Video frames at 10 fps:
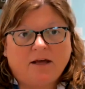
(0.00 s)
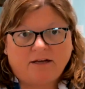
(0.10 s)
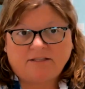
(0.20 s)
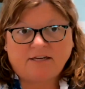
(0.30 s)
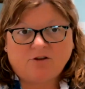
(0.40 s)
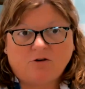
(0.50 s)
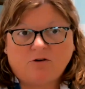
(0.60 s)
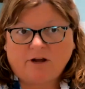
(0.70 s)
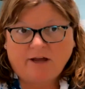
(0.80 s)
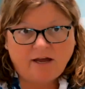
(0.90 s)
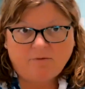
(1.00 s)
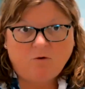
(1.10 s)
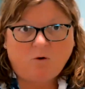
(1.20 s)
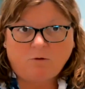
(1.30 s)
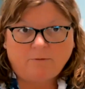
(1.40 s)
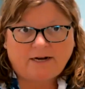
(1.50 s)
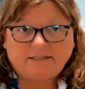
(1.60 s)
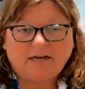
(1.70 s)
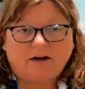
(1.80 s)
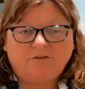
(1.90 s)
it's either him or
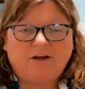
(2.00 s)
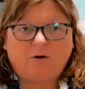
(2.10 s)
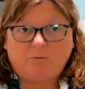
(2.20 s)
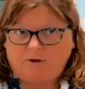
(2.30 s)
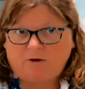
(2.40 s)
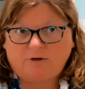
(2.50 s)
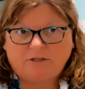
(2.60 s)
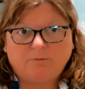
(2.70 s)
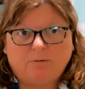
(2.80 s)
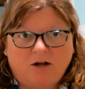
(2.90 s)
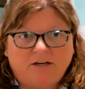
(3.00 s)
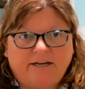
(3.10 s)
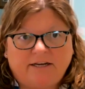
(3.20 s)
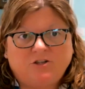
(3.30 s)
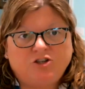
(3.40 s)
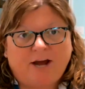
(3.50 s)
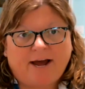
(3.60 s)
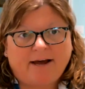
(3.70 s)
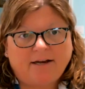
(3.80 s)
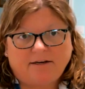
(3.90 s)
myself that will be responding in
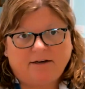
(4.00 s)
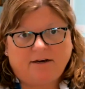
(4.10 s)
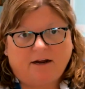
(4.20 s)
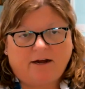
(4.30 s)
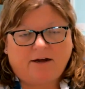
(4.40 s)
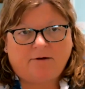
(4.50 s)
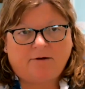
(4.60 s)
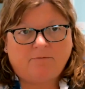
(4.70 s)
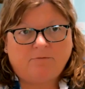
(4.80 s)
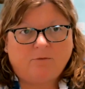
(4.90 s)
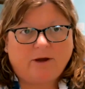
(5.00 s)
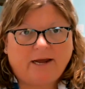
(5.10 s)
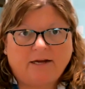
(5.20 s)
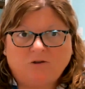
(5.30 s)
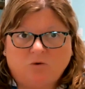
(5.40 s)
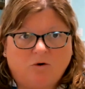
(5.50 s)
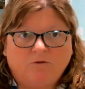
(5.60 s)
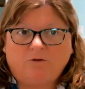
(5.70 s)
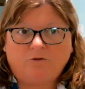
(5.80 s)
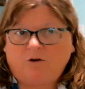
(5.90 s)
chat, and
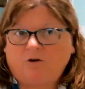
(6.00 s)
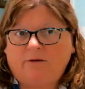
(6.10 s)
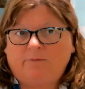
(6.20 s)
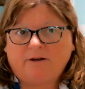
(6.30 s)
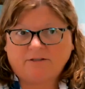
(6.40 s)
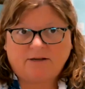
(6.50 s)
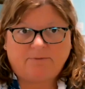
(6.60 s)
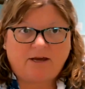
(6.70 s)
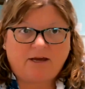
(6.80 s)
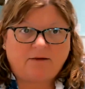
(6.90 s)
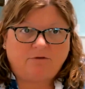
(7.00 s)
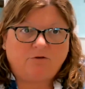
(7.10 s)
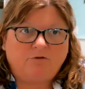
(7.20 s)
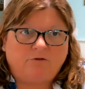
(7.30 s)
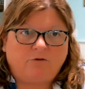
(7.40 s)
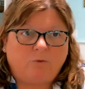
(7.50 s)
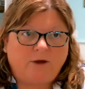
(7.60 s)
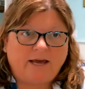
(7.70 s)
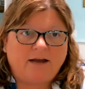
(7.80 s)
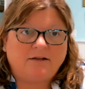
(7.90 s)
or for your emails that may come through for the
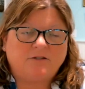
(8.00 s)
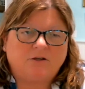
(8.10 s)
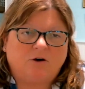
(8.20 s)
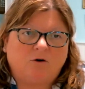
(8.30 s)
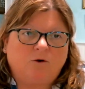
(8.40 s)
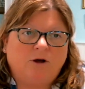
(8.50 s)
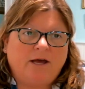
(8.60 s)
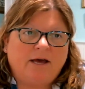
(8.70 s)
weekend. So